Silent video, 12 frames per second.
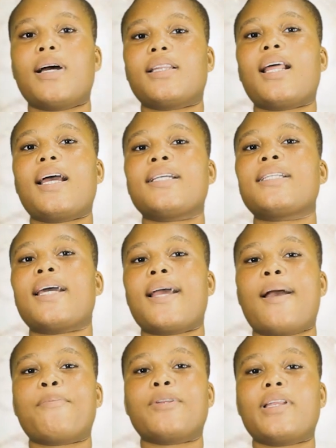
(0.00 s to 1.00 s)
matter is a
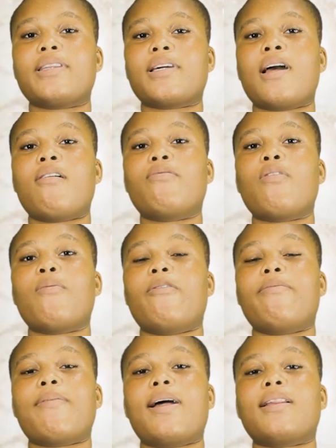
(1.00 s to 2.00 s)
hypothetical form
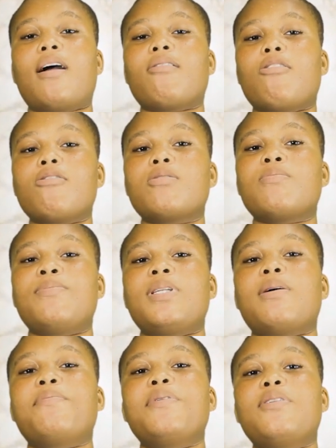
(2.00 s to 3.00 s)
of matter thought to be
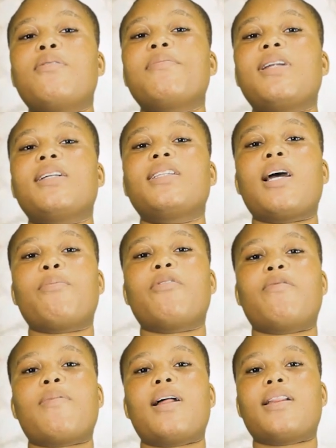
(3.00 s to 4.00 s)
the predominant type
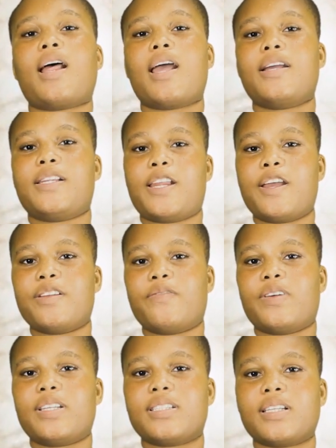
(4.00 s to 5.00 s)
of matter in the
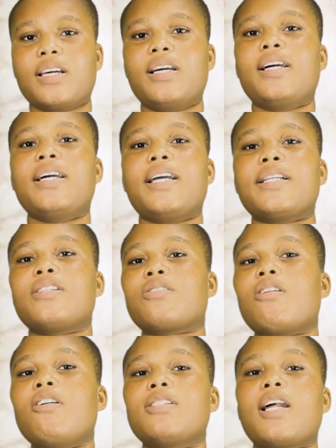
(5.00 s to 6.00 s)
universe. It
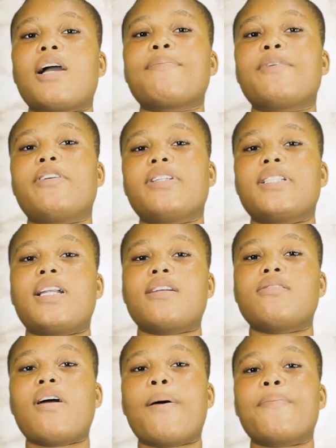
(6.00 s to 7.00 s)
is called dark because it
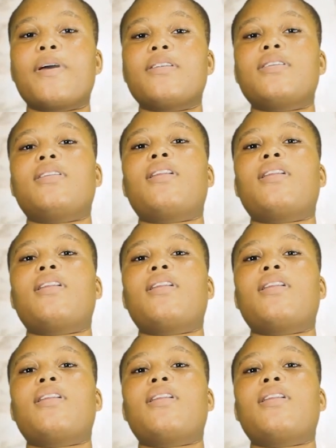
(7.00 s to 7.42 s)
does not appear to